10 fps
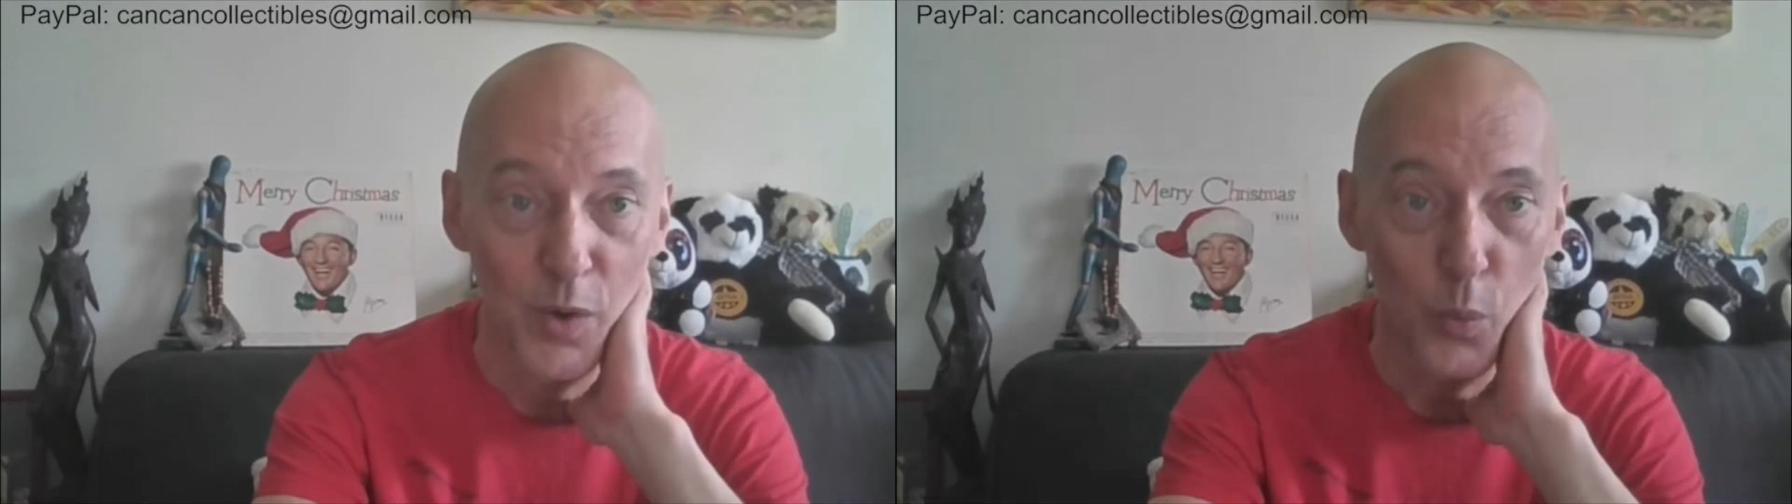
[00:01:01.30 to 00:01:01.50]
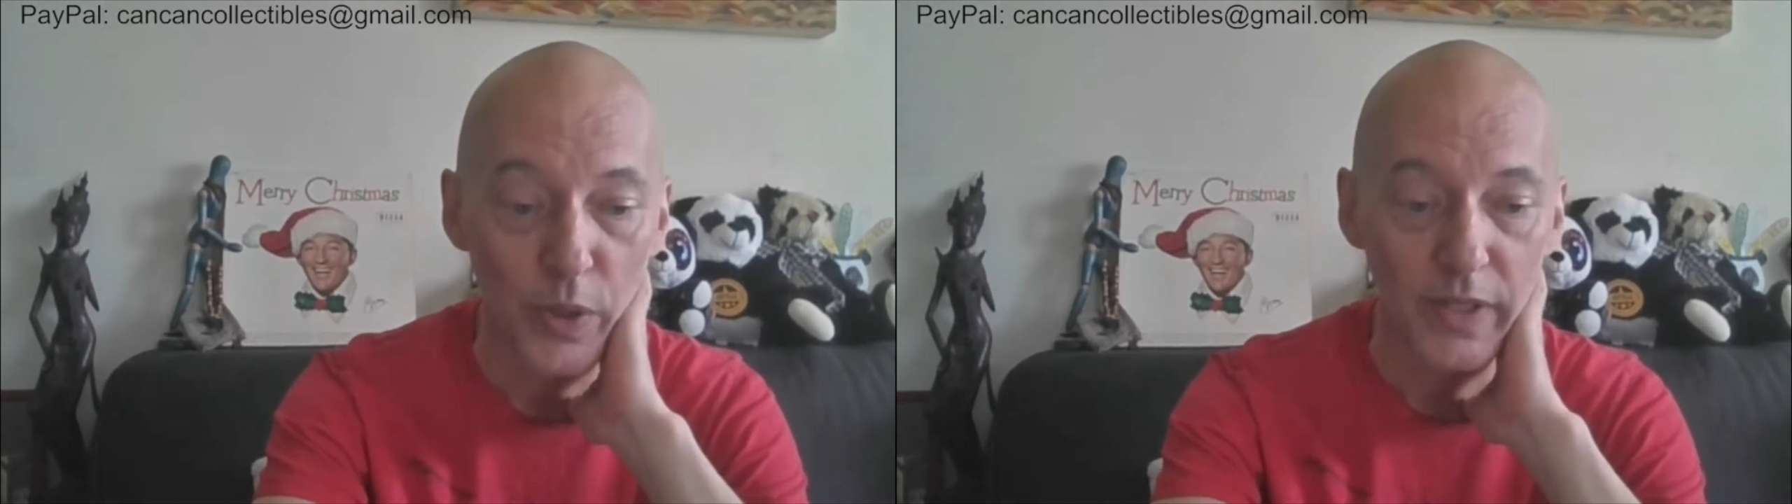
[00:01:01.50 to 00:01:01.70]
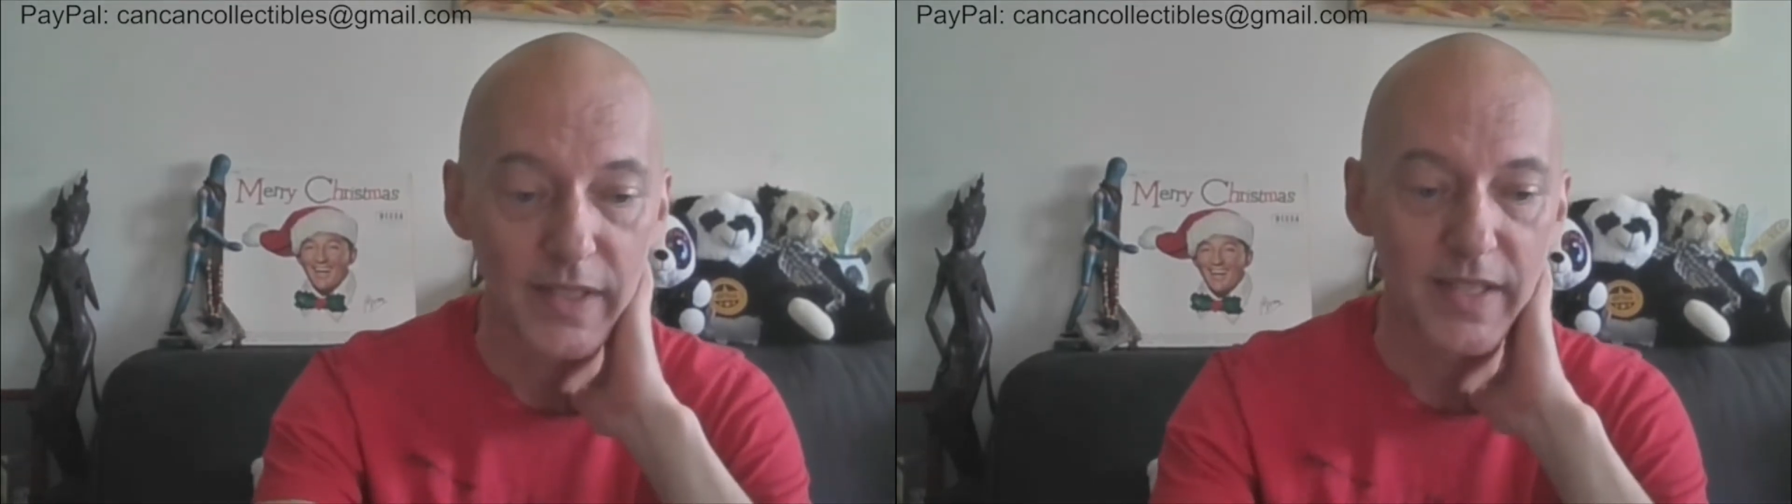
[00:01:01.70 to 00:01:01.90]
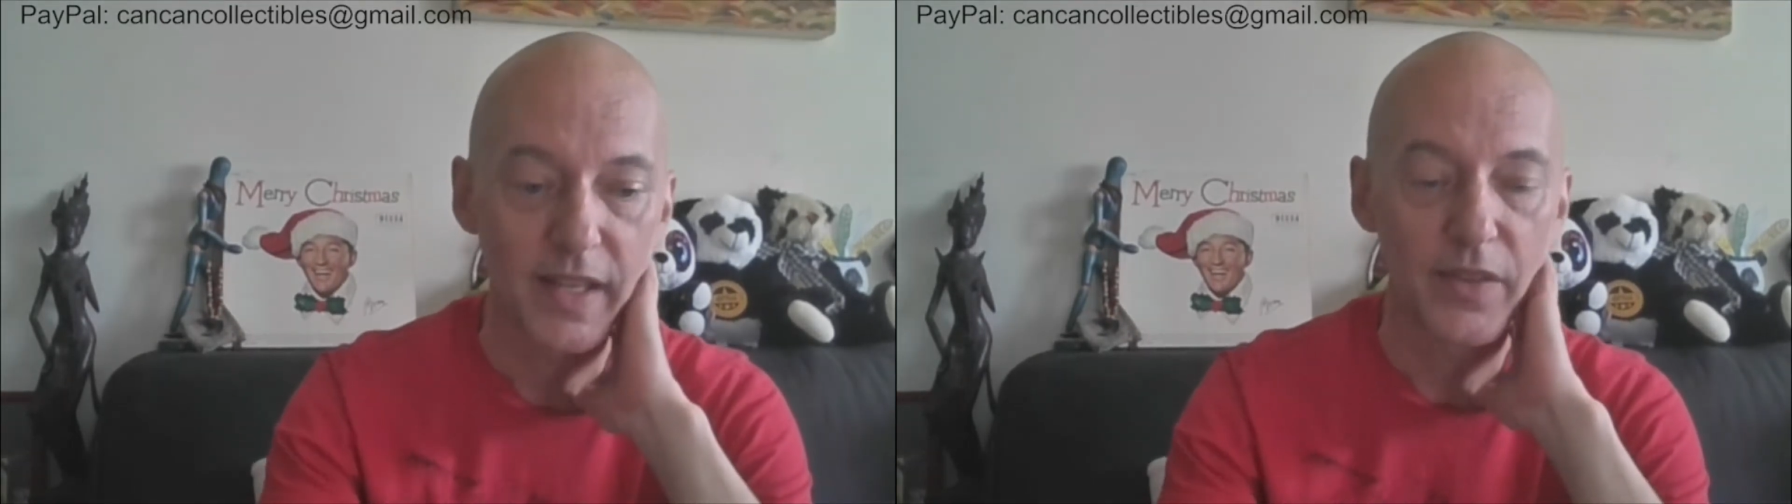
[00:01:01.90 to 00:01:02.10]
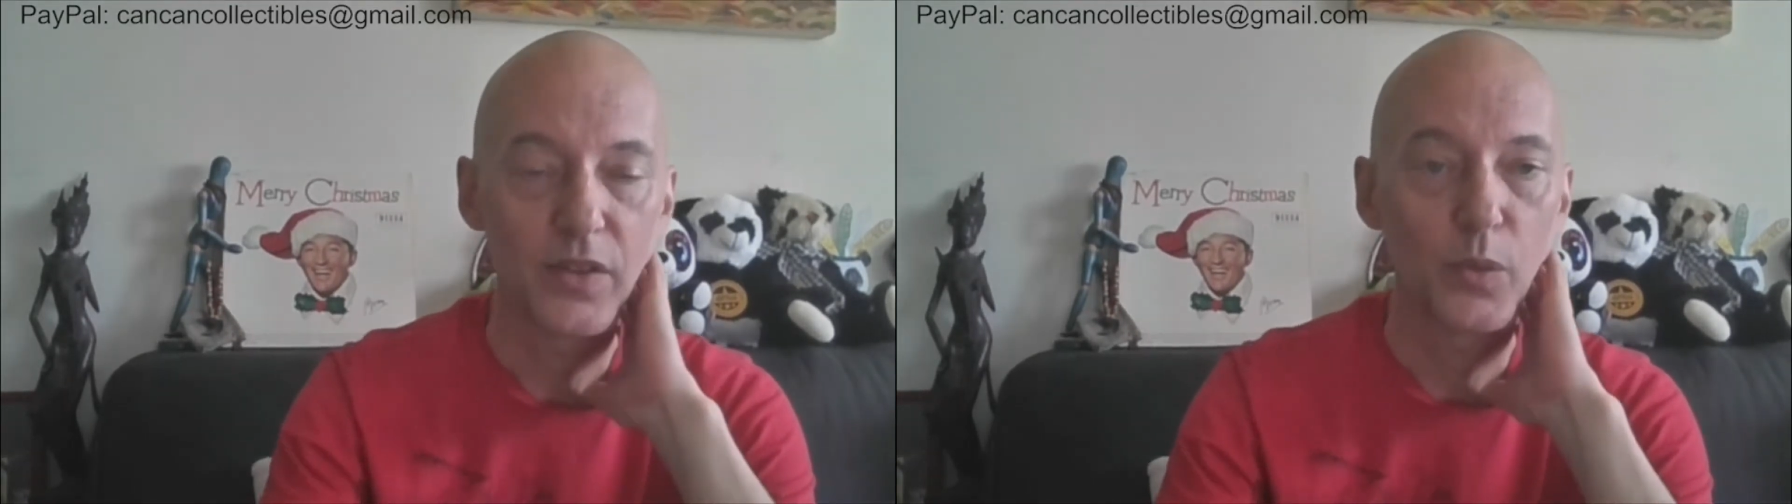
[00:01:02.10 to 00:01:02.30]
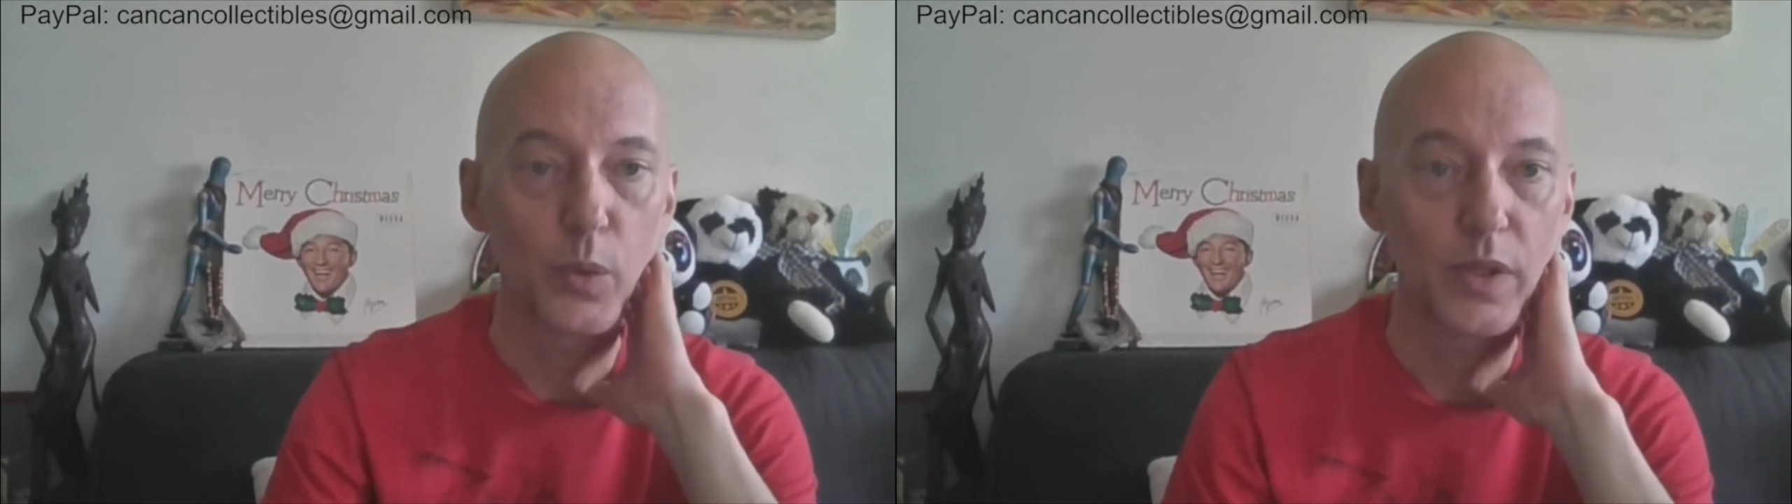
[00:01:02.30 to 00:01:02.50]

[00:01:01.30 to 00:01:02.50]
we're gonna get together and we're